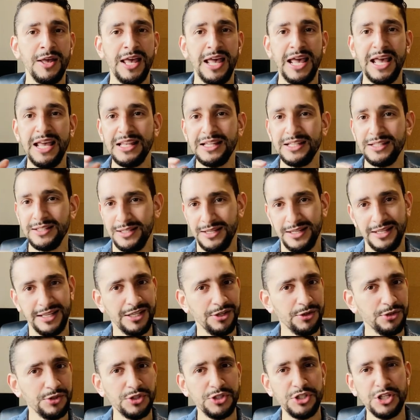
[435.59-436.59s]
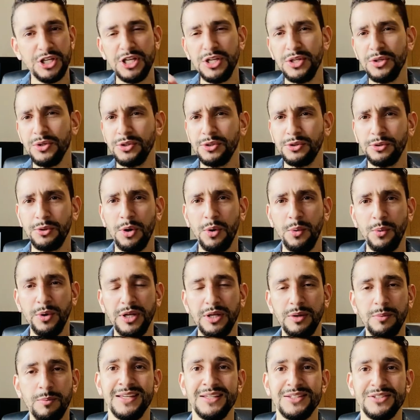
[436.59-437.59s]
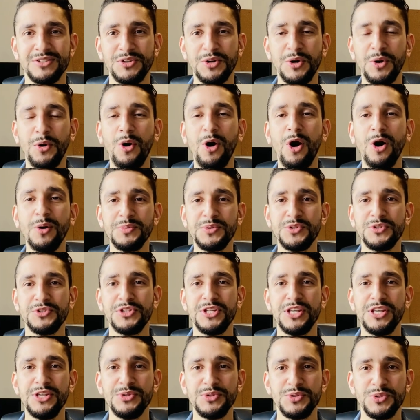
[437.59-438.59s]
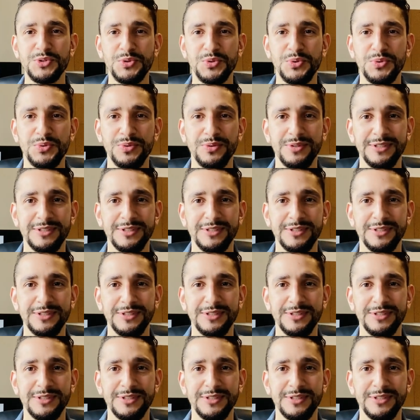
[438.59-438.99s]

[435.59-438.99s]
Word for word: and continue growing. So hope to see you soon.